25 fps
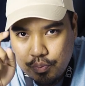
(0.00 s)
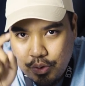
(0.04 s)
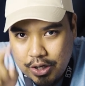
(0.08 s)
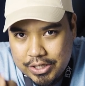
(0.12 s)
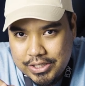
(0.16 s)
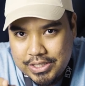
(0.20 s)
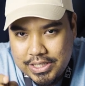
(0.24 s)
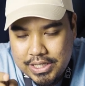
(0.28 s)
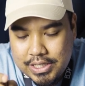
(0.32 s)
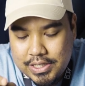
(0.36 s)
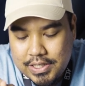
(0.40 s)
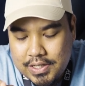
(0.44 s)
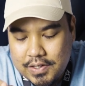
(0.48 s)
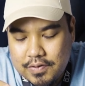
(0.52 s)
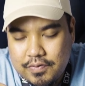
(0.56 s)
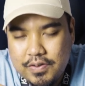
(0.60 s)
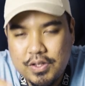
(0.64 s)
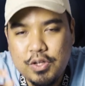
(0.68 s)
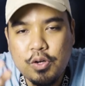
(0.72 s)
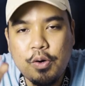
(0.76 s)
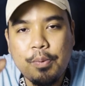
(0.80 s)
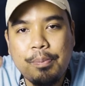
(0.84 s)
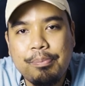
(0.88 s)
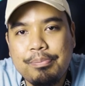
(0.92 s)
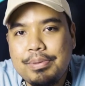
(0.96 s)
watching this
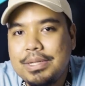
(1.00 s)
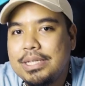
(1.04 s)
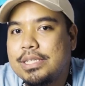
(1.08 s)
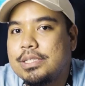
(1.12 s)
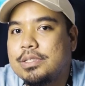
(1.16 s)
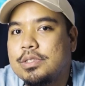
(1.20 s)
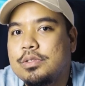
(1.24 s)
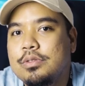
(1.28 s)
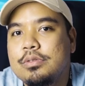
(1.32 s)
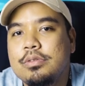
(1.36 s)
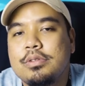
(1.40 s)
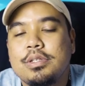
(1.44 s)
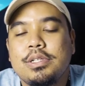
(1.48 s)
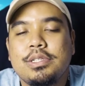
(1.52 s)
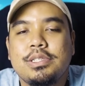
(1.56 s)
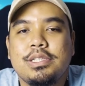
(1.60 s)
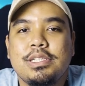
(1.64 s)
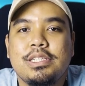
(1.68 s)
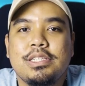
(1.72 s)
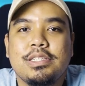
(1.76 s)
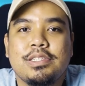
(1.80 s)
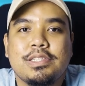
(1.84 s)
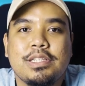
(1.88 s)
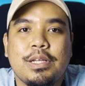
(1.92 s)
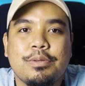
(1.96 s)
video, please do
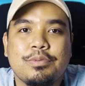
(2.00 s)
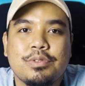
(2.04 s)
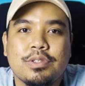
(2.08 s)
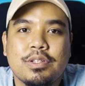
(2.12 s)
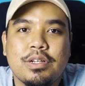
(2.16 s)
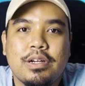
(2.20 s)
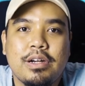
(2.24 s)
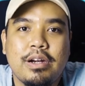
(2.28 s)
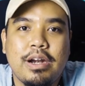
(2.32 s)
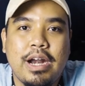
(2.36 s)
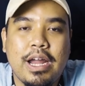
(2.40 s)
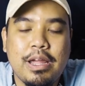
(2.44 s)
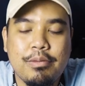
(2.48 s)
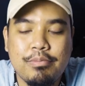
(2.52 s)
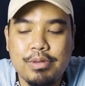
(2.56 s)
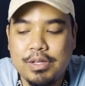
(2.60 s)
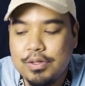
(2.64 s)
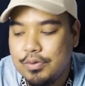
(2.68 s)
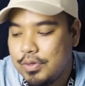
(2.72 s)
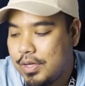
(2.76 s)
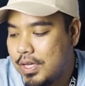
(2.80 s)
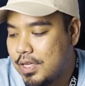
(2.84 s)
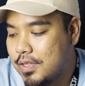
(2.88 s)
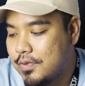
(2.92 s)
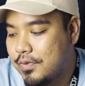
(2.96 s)
consider
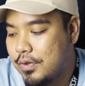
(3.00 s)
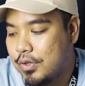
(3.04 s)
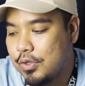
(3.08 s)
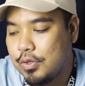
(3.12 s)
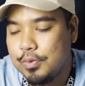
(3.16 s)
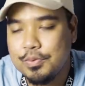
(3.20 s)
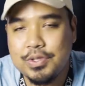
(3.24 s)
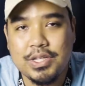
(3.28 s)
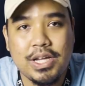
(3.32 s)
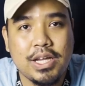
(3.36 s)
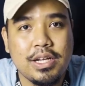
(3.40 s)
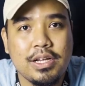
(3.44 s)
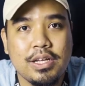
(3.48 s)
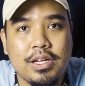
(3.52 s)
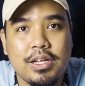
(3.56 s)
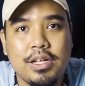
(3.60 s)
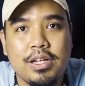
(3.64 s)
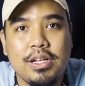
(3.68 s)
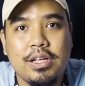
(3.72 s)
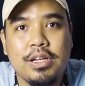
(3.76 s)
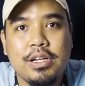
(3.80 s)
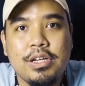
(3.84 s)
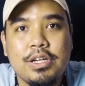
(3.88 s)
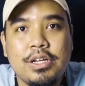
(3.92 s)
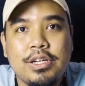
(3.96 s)
subscribing to HeyIt'sFir YouTube
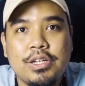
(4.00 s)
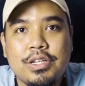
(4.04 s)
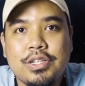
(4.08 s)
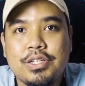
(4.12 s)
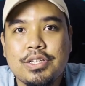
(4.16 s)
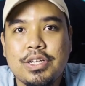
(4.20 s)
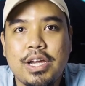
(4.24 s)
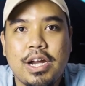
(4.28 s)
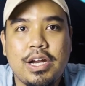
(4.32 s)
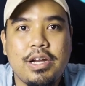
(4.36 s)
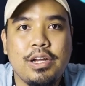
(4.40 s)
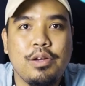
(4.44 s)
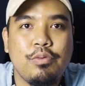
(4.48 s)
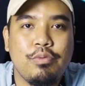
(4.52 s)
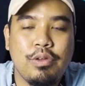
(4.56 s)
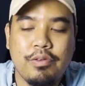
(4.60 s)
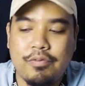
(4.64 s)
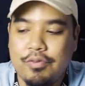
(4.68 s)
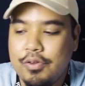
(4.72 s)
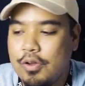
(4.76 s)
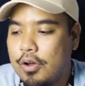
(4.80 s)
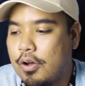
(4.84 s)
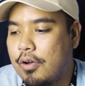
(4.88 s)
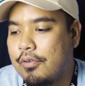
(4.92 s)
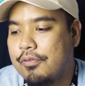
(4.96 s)
channel. Share it
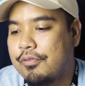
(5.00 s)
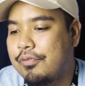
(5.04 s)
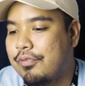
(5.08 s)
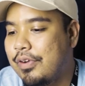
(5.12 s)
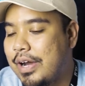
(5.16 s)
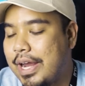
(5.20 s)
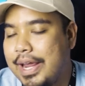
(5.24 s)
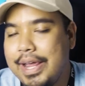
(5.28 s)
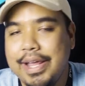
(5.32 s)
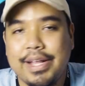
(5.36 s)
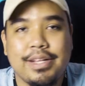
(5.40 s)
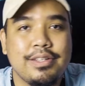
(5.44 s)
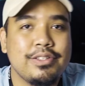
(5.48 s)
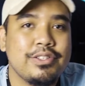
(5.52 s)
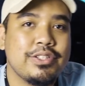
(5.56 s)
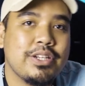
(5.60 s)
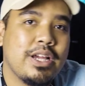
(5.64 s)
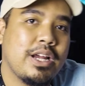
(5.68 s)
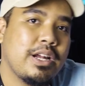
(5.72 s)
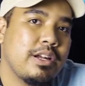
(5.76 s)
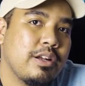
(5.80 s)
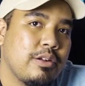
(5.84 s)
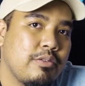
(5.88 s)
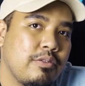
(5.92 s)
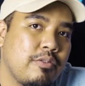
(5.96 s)
with your friends,
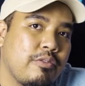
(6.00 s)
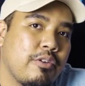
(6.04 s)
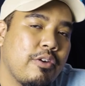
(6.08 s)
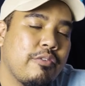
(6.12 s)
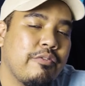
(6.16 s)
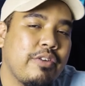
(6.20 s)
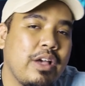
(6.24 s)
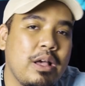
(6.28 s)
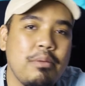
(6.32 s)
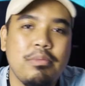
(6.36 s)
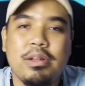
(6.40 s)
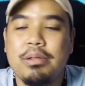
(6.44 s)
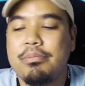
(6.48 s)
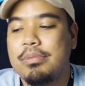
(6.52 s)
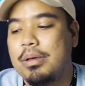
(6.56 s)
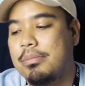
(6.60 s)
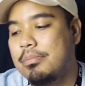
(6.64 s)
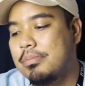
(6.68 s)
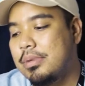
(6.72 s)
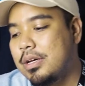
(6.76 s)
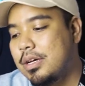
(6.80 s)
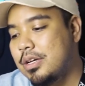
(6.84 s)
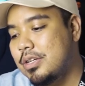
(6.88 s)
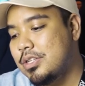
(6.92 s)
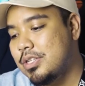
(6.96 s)
share it with your family
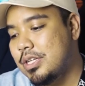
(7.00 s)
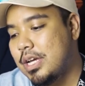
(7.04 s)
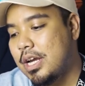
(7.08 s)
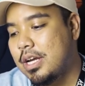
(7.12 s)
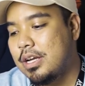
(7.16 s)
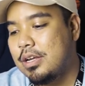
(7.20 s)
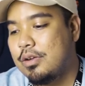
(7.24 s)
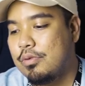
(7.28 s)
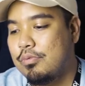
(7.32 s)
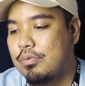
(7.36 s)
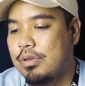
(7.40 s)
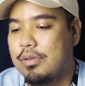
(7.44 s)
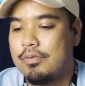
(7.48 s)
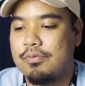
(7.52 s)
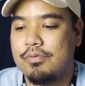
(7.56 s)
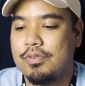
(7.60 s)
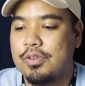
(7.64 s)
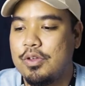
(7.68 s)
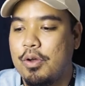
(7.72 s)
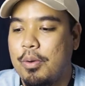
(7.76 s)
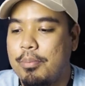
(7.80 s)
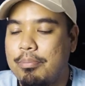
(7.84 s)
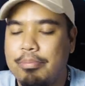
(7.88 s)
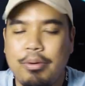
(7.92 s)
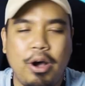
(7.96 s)
members, share it with
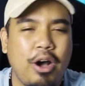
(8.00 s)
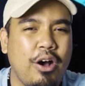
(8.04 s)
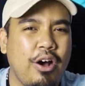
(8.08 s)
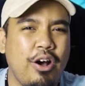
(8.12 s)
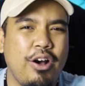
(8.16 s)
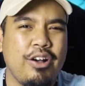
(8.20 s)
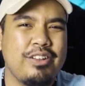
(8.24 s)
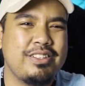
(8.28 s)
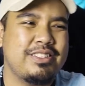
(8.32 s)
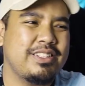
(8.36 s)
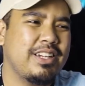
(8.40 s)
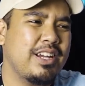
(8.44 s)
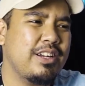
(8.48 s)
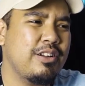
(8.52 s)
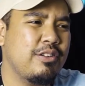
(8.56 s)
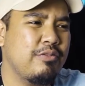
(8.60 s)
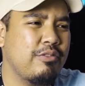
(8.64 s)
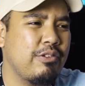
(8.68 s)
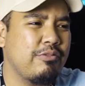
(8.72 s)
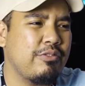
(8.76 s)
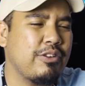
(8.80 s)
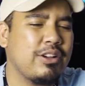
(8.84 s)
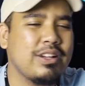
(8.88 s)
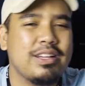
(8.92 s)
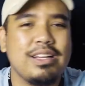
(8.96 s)
your boss, share it
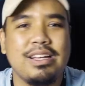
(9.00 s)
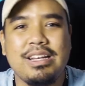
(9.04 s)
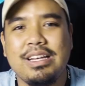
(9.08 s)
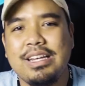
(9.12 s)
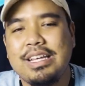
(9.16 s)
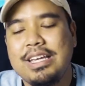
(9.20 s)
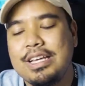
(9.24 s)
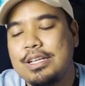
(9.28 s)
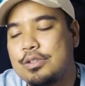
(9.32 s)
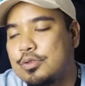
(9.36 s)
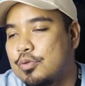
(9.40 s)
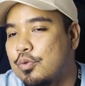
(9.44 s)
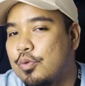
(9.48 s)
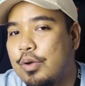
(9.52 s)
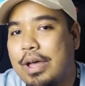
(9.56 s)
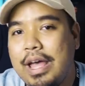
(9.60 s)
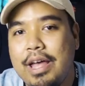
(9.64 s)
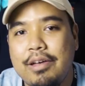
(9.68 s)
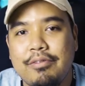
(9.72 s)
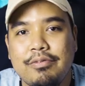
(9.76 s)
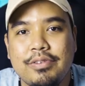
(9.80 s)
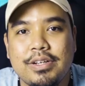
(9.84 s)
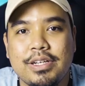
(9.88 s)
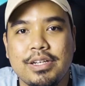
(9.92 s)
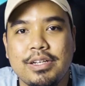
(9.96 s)
with your colleagues,
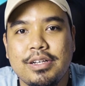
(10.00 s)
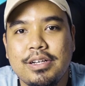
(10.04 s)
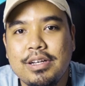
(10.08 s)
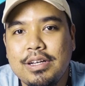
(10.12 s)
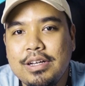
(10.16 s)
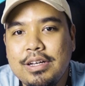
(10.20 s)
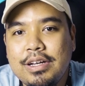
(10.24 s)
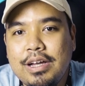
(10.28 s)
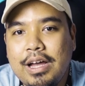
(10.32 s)
whoever,